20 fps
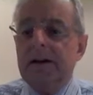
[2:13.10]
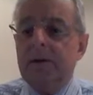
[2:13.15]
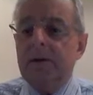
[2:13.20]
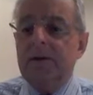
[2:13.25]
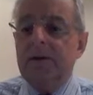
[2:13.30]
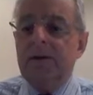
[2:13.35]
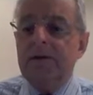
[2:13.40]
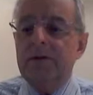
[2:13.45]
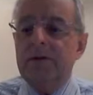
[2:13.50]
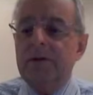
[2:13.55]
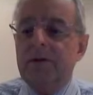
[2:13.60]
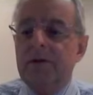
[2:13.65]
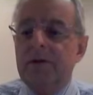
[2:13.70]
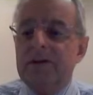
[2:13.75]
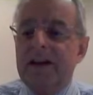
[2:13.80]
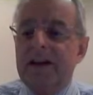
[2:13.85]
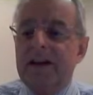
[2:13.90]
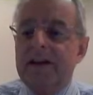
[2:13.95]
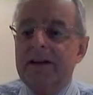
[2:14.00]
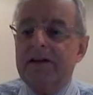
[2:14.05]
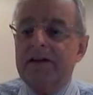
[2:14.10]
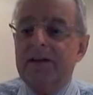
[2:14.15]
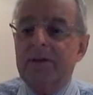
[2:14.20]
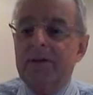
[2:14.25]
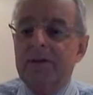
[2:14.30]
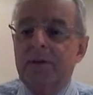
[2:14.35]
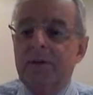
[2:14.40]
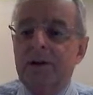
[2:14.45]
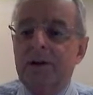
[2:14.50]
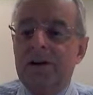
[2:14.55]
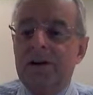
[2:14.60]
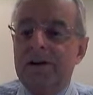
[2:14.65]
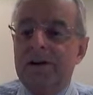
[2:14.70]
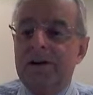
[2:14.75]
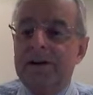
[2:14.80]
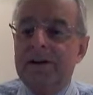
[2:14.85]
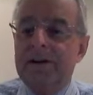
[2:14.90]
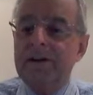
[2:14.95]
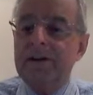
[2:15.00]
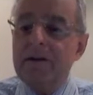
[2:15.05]
got knocked out at the white
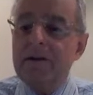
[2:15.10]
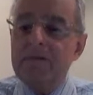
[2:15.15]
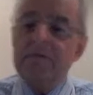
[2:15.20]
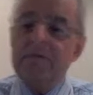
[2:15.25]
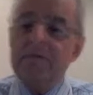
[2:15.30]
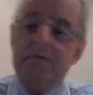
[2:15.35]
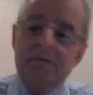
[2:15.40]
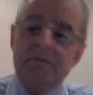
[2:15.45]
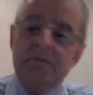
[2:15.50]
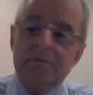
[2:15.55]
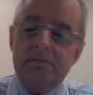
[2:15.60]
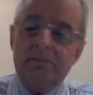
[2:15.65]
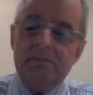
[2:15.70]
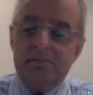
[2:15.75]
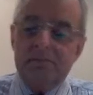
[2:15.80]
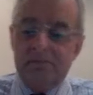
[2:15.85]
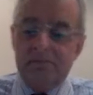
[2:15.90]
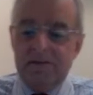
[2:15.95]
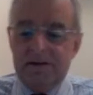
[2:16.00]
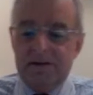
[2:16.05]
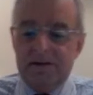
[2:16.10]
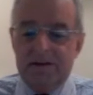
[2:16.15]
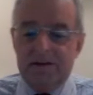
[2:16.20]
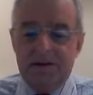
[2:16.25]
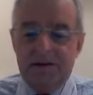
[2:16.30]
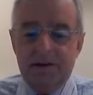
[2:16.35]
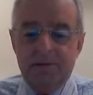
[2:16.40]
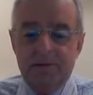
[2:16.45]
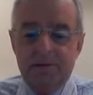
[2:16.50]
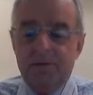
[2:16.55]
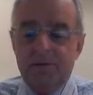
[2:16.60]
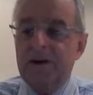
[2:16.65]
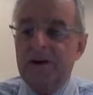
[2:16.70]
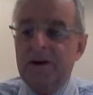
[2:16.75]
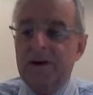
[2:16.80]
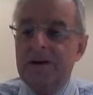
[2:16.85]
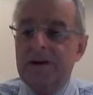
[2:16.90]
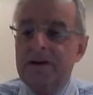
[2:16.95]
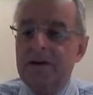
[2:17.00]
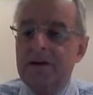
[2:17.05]
line, so
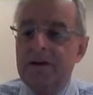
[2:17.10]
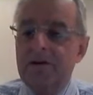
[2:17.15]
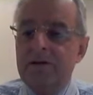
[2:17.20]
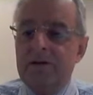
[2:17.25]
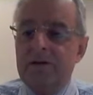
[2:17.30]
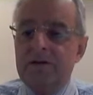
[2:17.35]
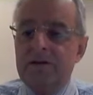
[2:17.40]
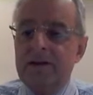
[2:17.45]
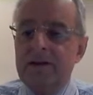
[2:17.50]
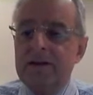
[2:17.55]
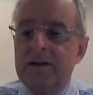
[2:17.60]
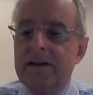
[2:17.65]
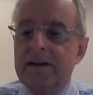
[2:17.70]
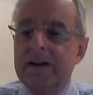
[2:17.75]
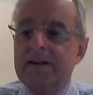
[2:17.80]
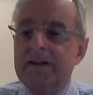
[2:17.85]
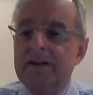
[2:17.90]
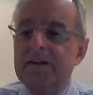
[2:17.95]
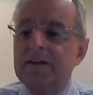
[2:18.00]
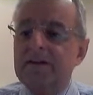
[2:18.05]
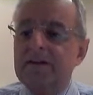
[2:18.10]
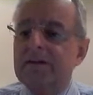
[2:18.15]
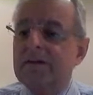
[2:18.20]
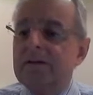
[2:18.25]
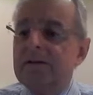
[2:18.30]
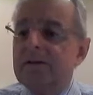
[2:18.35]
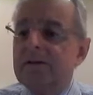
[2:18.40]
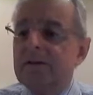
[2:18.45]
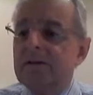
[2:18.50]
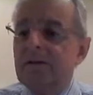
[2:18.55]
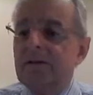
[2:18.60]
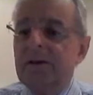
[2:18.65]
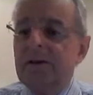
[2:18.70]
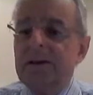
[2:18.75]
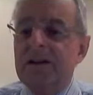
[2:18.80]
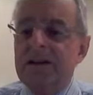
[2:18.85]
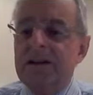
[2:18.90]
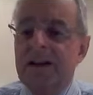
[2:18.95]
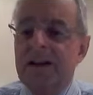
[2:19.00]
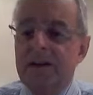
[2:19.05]
we're no longer in that. Looking
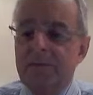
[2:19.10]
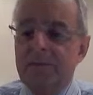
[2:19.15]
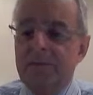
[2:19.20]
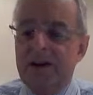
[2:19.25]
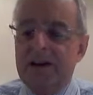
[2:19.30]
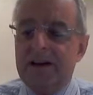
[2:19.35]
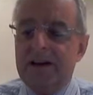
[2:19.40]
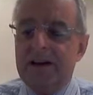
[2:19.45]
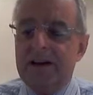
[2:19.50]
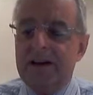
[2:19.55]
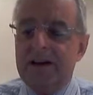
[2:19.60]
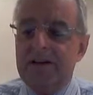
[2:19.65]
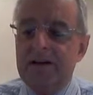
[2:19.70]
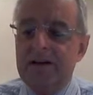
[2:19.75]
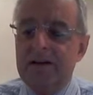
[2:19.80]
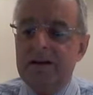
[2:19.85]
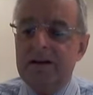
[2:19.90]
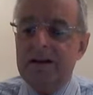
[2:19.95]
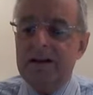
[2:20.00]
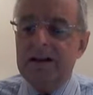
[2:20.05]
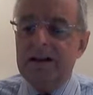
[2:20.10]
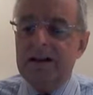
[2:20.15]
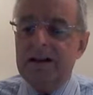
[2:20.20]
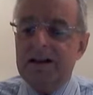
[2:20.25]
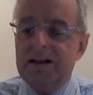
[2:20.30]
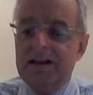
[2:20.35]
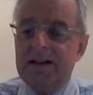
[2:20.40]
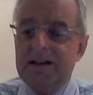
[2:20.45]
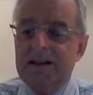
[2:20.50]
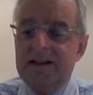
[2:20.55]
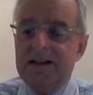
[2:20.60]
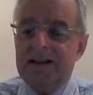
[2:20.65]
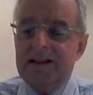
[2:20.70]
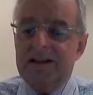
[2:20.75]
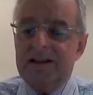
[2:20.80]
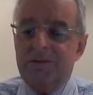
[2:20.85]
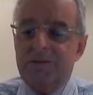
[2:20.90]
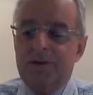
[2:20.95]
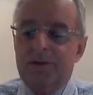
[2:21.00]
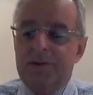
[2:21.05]
to get back in.
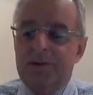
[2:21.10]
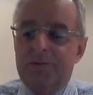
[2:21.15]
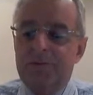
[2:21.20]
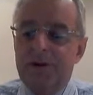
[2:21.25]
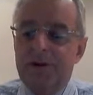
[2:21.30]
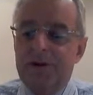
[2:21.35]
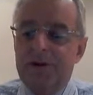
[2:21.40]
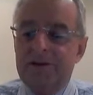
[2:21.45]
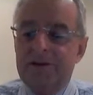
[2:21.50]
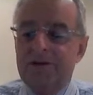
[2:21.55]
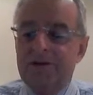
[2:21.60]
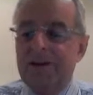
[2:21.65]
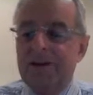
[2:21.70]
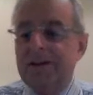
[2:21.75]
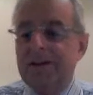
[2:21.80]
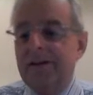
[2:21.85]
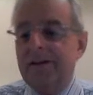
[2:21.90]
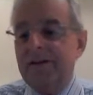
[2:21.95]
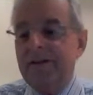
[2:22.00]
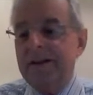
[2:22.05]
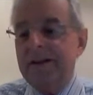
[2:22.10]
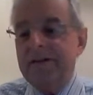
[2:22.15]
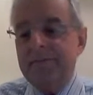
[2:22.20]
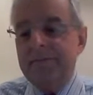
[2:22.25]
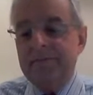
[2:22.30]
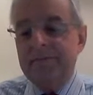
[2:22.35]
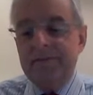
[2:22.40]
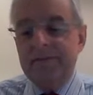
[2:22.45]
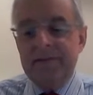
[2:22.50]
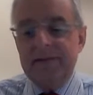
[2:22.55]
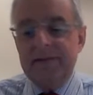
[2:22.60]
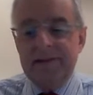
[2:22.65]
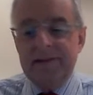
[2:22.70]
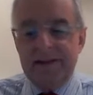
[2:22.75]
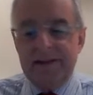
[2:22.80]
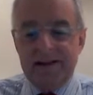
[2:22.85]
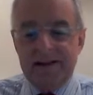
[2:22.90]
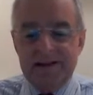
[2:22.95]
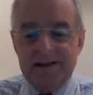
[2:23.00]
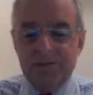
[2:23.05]
That's where it broke the trend line.
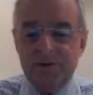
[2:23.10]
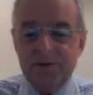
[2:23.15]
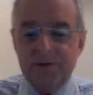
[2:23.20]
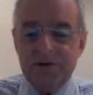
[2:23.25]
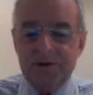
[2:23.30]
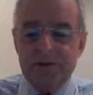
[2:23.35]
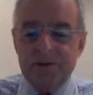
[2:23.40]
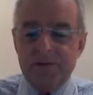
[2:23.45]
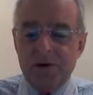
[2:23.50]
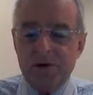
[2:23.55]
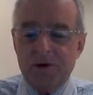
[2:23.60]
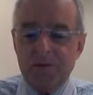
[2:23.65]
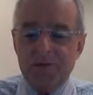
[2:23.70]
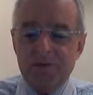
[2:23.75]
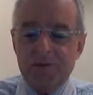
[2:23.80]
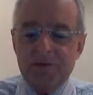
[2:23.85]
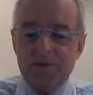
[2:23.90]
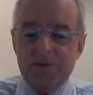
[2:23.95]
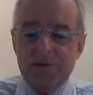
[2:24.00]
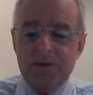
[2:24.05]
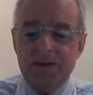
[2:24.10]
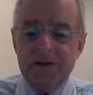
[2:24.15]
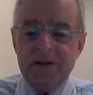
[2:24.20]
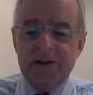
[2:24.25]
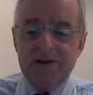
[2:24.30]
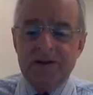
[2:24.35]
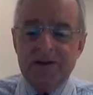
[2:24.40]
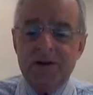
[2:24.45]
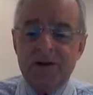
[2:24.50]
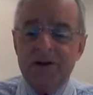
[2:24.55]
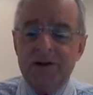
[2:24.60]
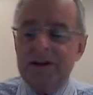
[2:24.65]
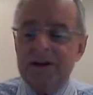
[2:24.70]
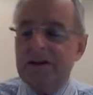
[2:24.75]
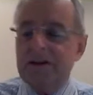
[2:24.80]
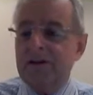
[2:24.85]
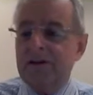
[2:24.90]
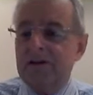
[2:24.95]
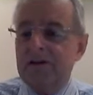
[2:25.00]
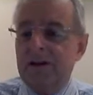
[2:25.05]
That is one of the problems with a
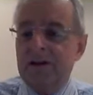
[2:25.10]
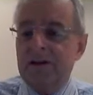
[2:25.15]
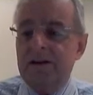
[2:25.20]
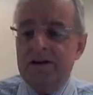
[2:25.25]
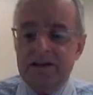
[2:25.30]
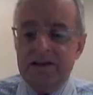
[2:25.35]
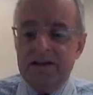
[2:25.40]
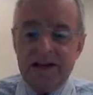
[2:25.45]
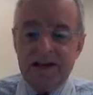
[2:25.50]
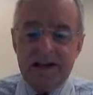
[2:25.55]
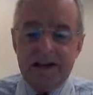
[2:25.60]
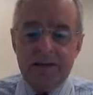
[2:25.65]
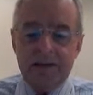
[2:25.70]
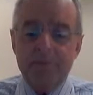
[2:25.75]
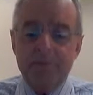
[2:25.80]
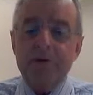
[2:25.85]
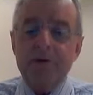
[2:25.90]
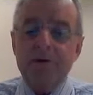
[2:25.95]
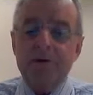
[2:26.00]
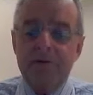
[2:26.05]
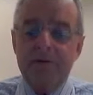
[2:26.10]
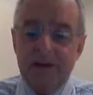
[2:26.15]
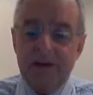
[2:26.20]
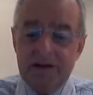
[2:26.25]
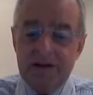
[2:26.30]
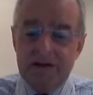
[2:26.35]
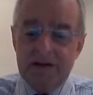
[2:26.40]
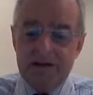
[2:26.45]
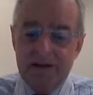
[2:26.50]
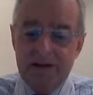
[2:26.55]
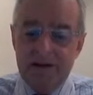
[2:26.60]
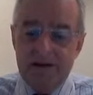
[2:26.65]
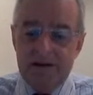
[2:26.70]
tight take profits.